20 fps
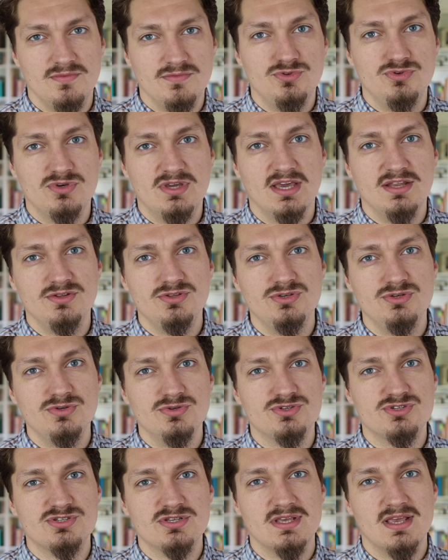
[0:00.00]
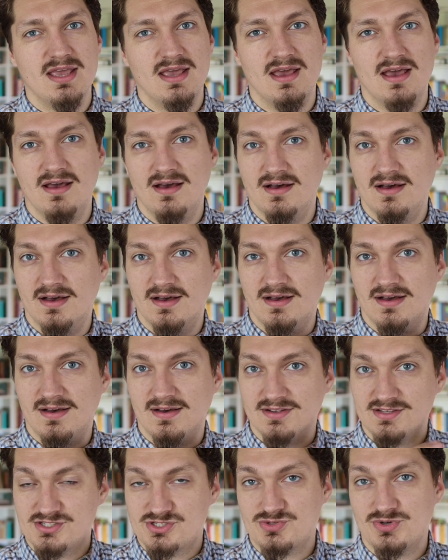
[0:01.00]
you can use
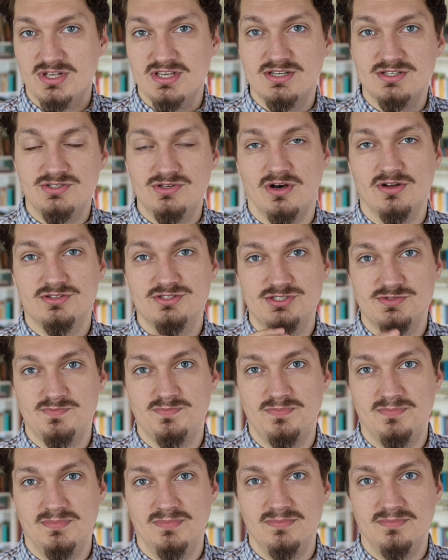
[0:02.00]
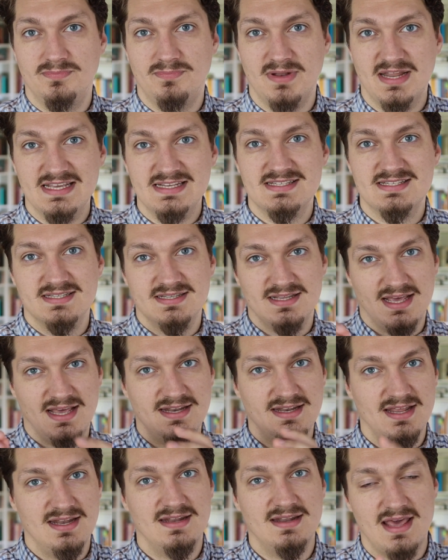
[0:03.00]
string.split
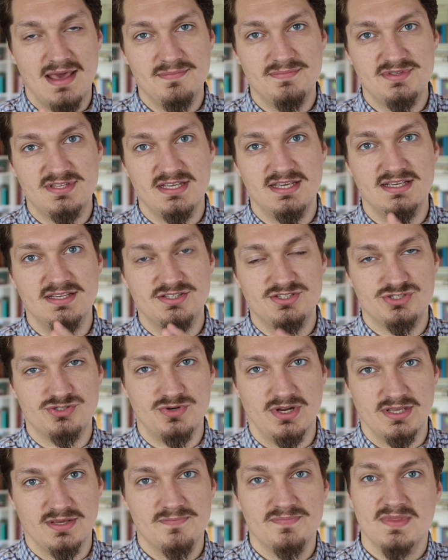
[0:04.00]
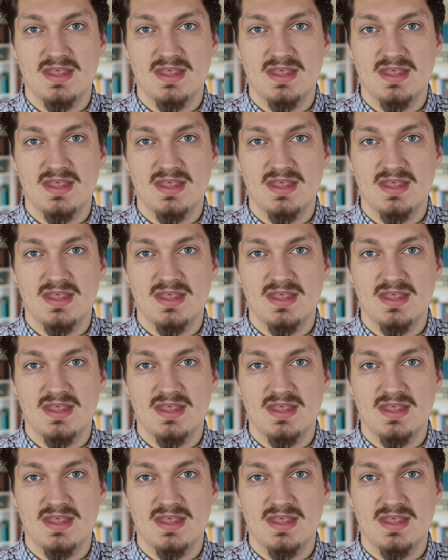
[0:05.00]
and then empty string.